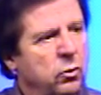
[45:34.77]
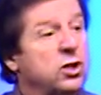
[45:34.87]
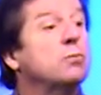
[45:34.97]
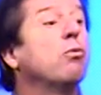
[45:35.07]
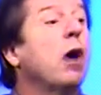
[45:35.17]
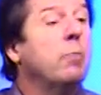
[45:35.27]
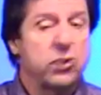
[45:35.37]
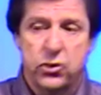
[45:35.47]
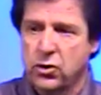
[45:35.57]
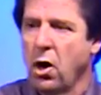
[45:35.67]
and what His
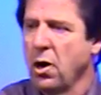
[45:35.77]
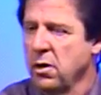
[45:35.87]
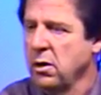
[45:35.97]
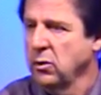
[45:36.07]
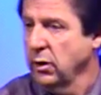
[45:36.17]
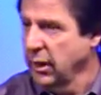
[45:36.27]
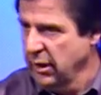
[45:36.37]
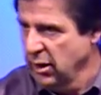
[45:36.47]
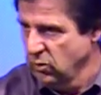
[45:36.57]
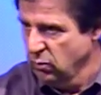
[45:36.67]
promises are. So I got to
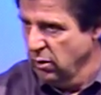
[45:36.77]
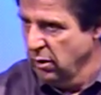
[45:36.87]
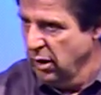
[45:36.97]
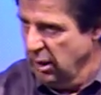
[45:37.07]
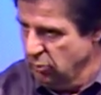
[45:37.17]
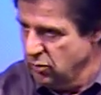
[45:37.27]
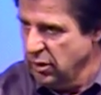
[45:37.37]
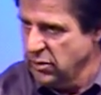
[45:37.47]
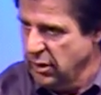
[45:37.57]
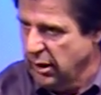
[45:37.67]
get in His Word. I'm going to
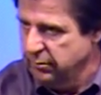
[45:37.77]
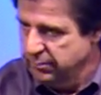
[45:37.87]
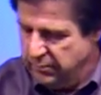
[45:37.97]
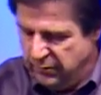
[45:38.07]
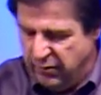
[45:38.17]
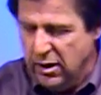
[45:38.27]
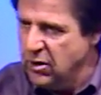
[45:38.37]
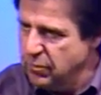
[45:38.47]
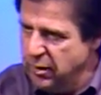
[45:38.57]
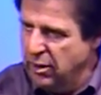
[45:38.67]
trust God. Faith
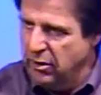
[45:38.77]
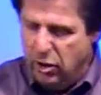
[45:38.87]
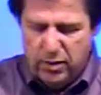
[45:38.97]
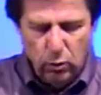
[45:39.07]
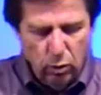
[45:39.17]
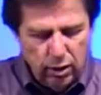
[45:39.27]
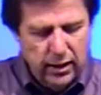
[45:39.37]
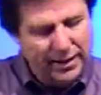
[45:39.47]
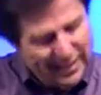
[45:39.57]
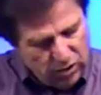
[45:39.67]
comes by hearing, hearing by the Word of
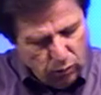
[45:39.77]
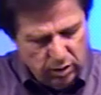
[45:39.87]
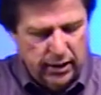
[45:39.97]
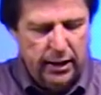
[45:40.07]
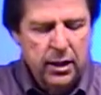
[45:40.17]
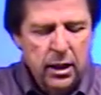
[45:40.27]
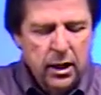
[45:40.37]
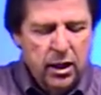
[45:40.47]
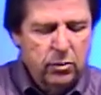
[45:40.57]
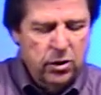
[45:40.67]
God. Get in the Word of God.
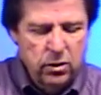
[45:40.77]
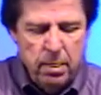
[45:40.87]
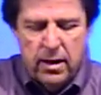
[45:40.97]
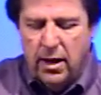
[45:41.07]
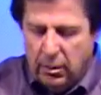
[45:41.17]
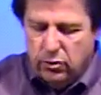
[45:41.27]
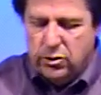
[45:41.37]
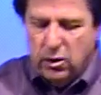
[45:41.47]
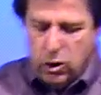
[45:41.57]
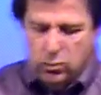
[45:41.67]
Number two, I'm going to
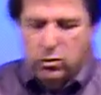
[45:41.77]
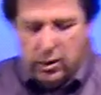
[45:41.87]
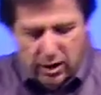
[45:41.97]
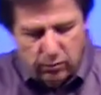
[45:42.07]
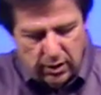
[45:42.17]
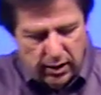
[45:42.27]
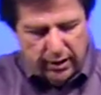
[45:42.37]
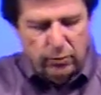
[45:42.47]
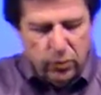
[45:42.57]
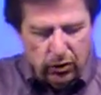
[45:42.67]
start communicating with God.
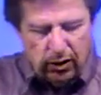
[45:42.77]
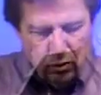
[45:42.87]
I'm going to do that